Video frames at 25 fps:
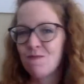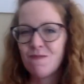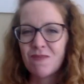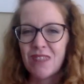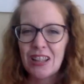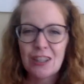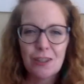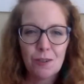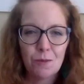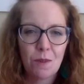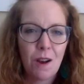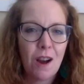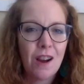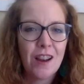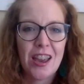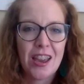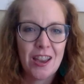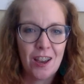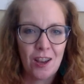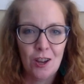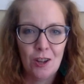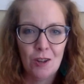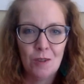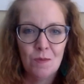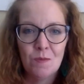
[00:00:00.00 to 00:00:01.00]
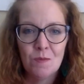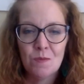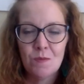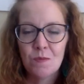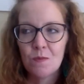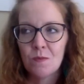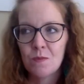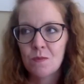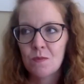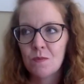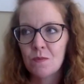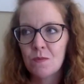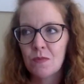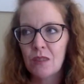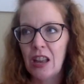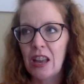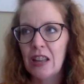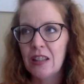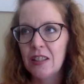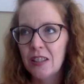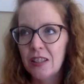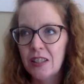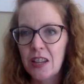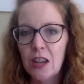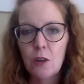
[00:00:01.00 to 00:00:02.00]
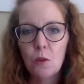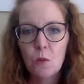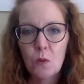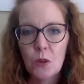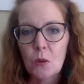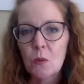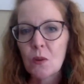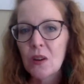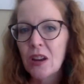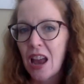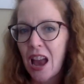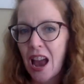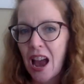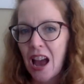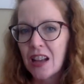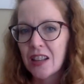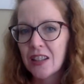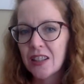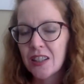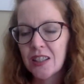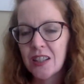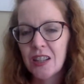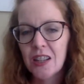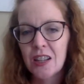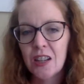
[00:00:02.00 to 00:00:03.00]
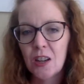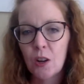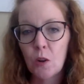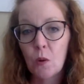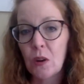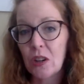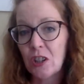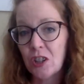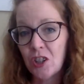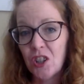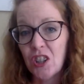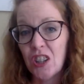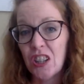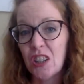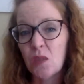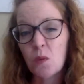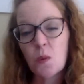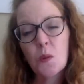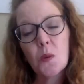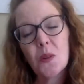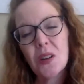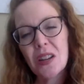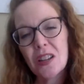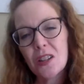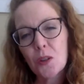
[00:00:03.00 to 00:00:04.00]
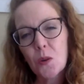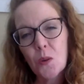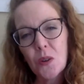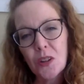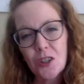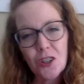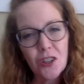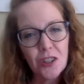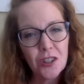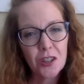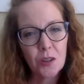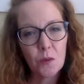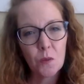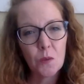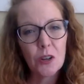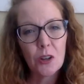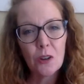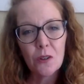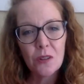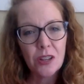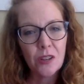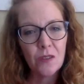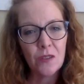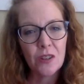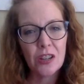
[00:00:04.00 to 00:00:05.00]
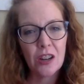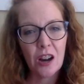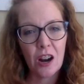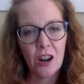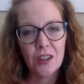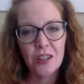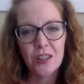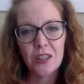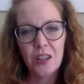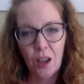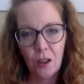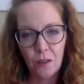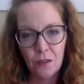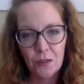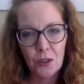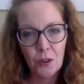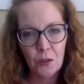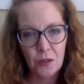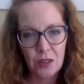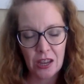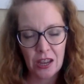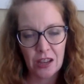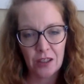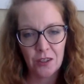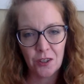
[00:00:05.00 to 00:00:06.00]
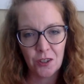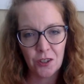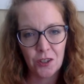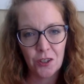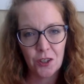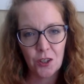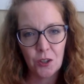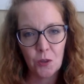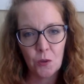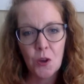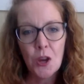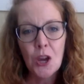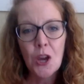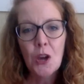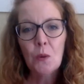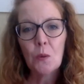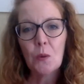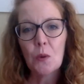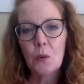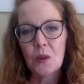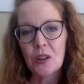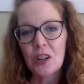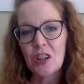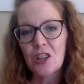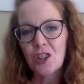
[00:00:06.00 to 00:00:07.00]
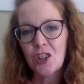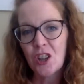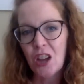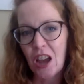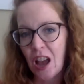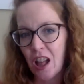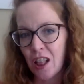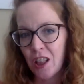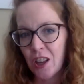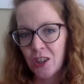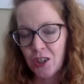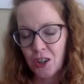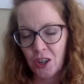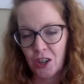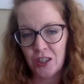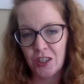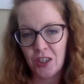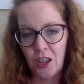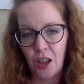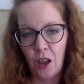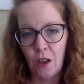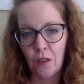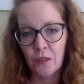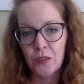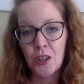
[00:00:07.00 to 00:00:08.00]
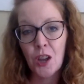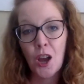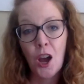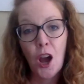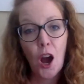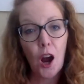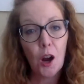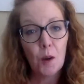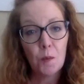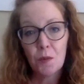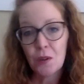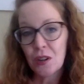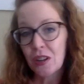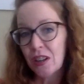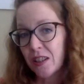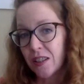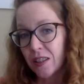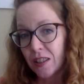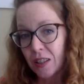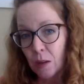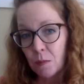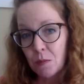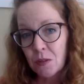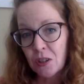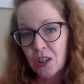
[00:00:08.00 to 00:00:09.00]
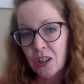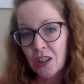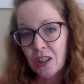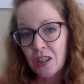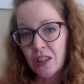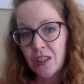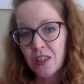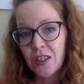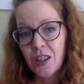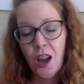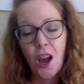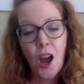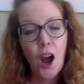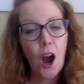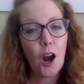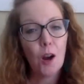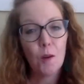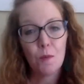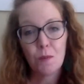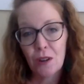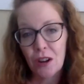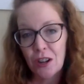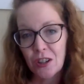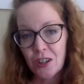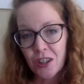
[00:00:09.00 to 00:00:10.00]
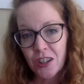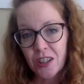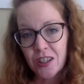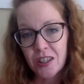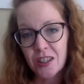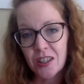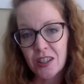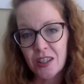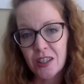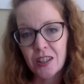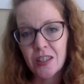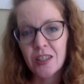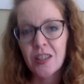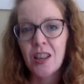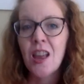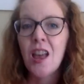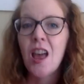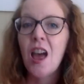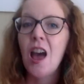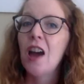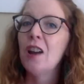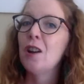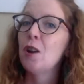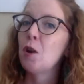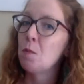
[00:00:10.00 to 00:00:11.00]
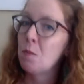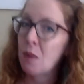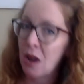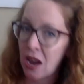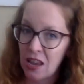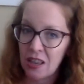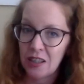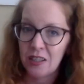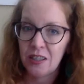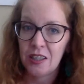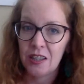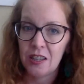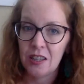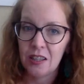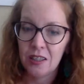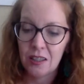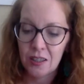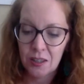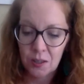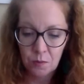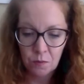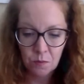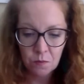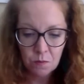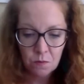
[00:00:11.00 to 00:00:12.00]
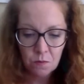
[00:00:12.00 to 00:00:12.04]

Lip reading: That's the wrong angle. Instead, we want to ask questions. We want to ask questions that we don't even ourselves know the answers to. We want to challenge ourselves, our preconceptions, our prejudices, and our biases.